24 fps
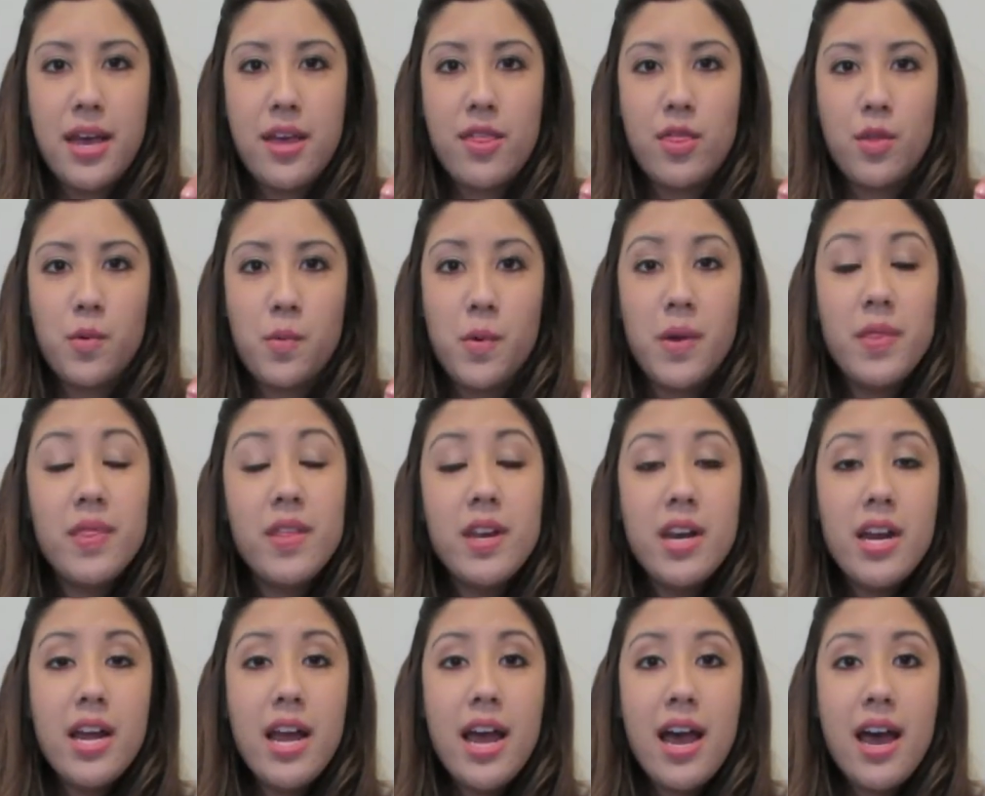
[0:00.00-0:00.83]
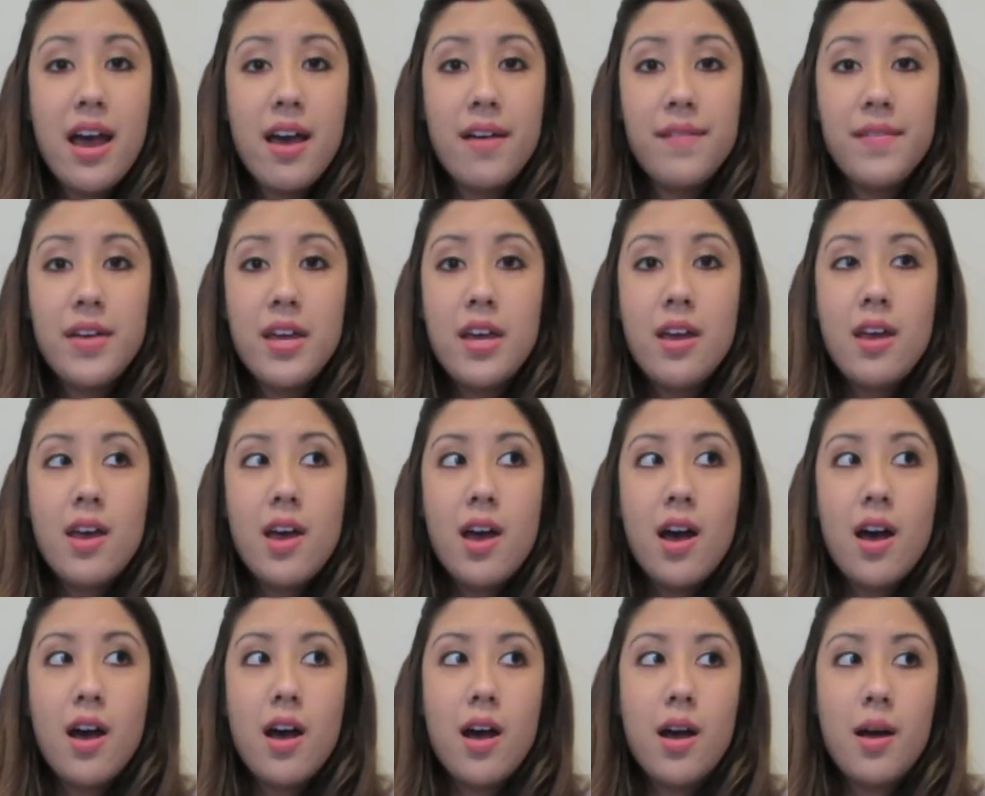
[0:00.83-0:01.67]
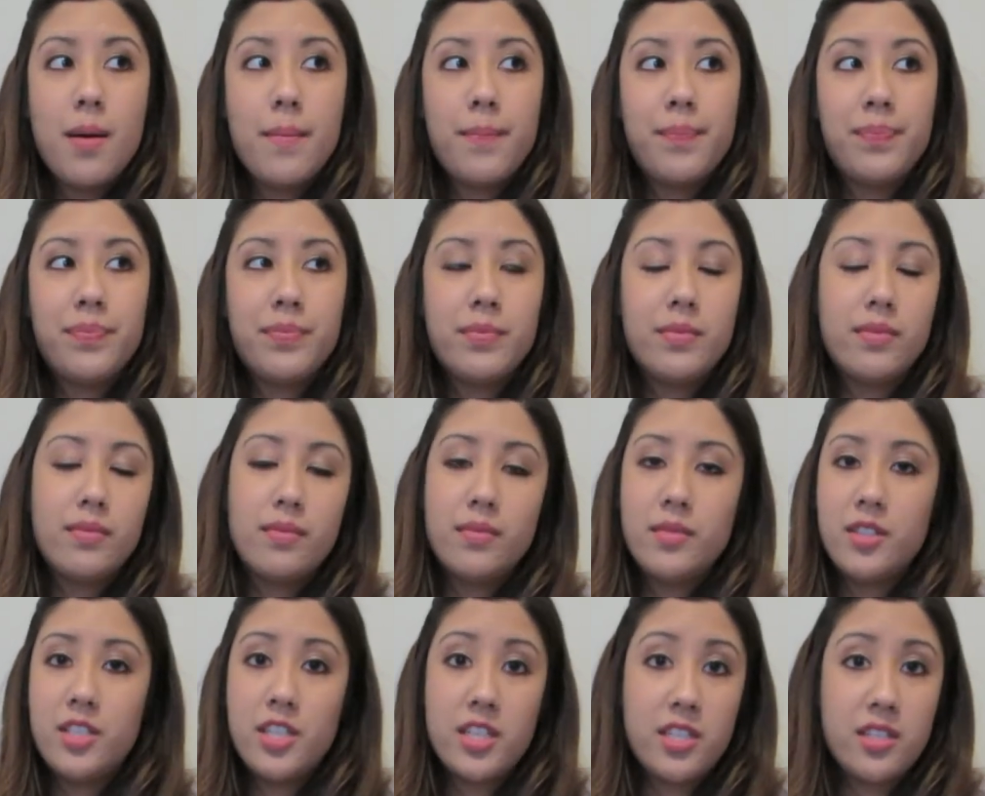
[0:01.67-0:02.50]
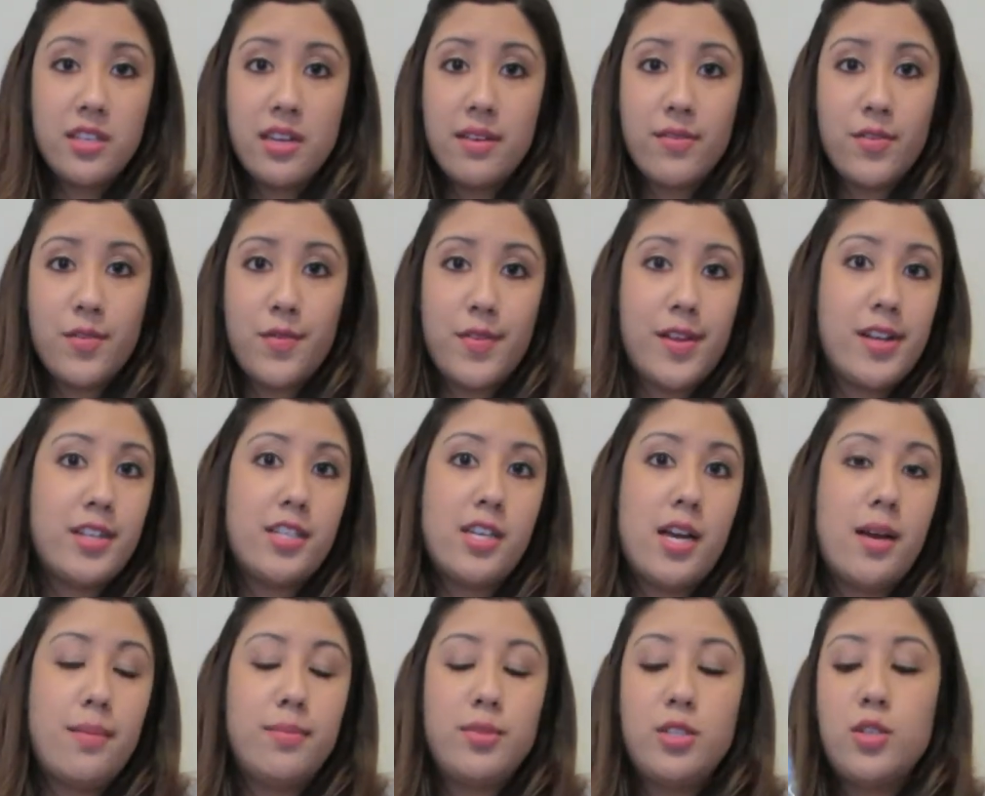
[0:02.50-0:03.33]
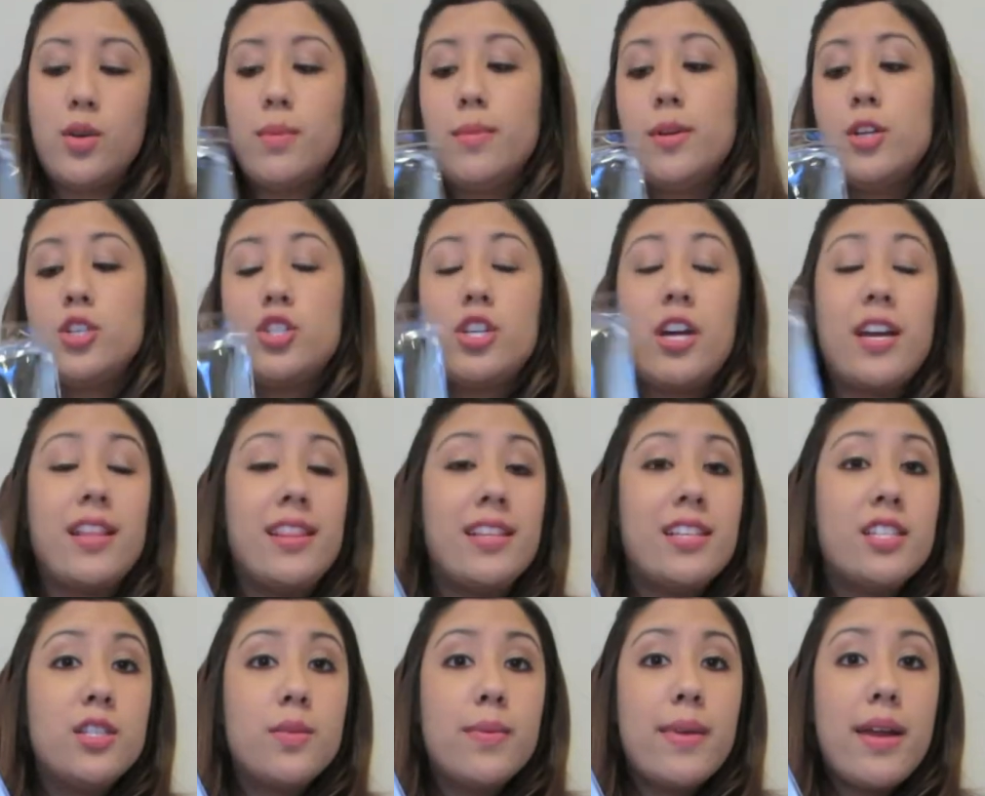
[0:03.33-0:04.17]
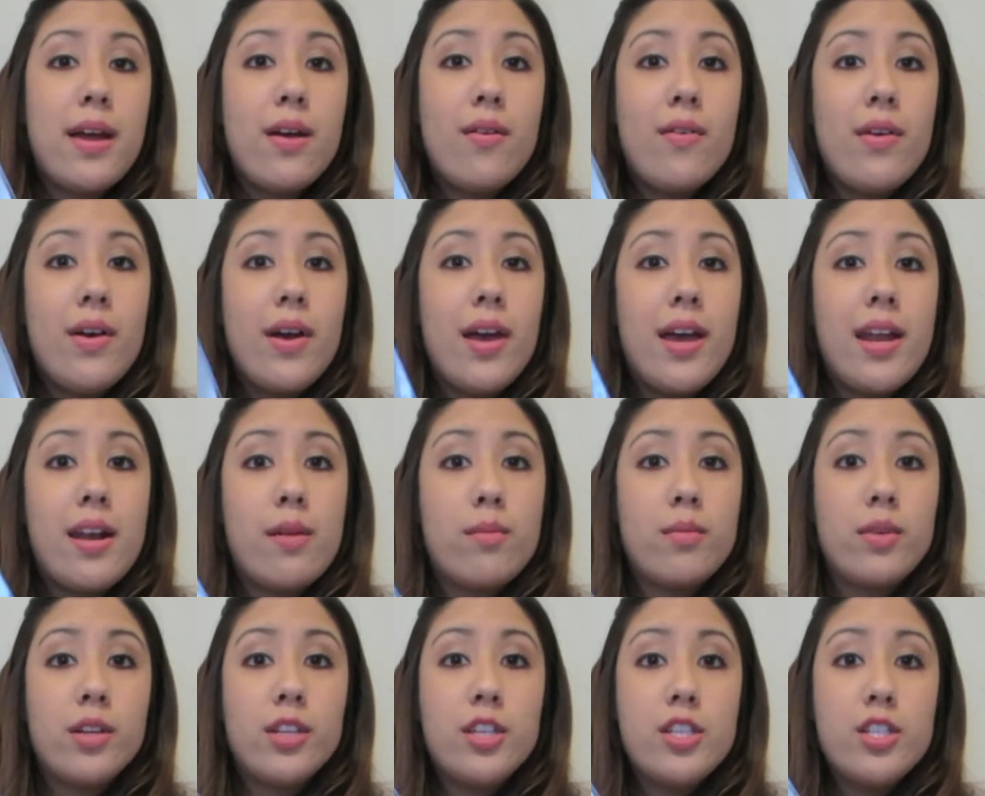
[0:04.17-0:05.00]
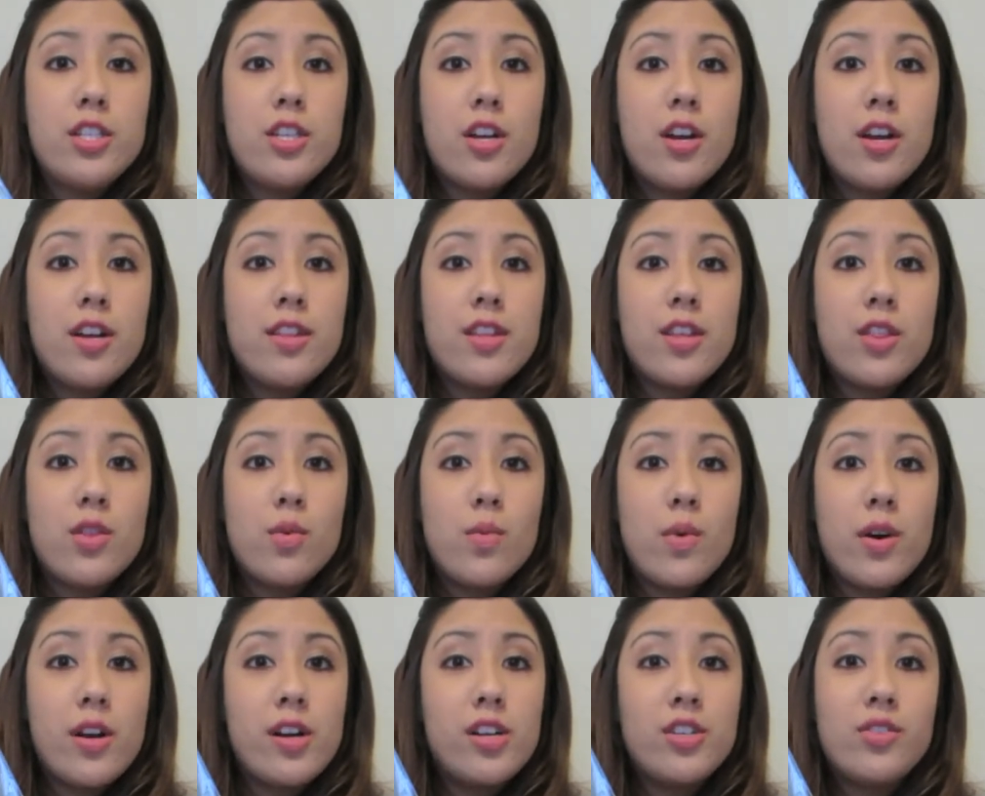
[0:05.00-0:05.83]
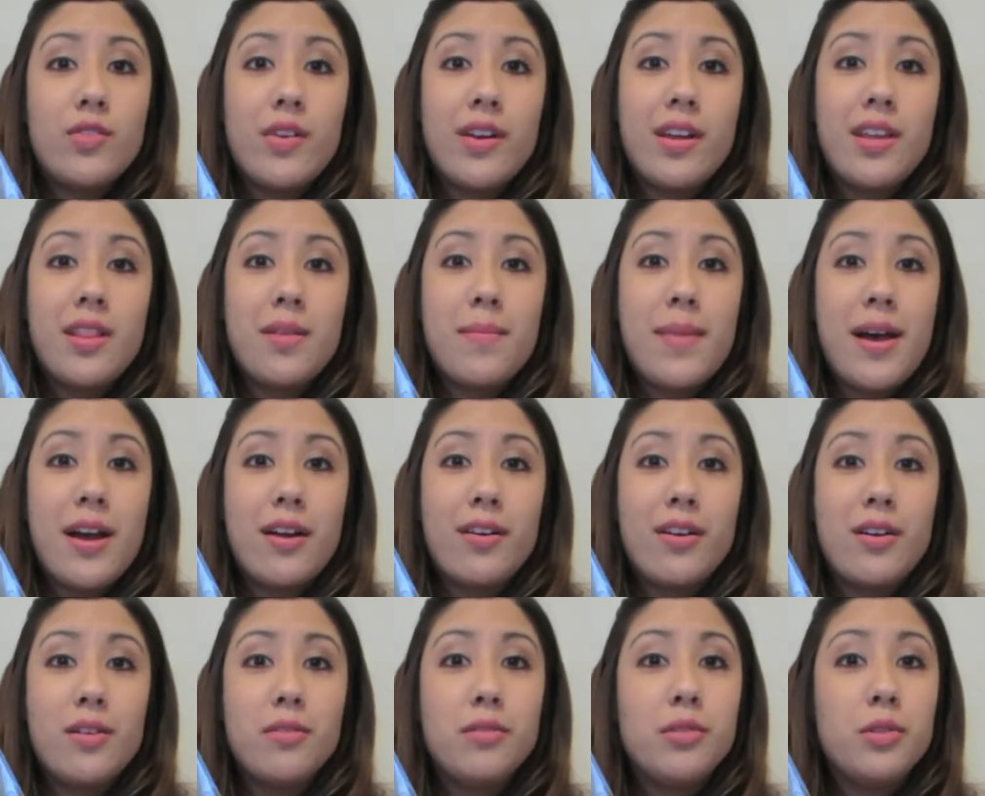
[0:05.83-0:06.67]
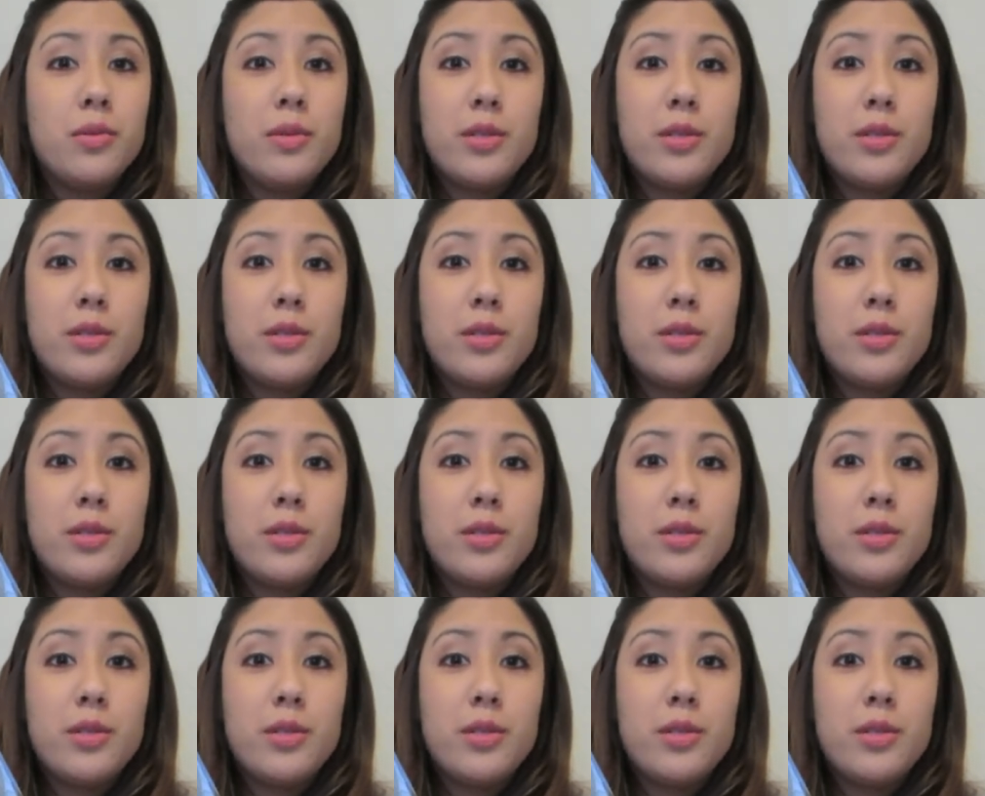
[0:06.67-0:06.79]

And the one that I have um, doesn't have a flat top. So I'm gonna try this one out, and I'm really sorry that the water's running in the background.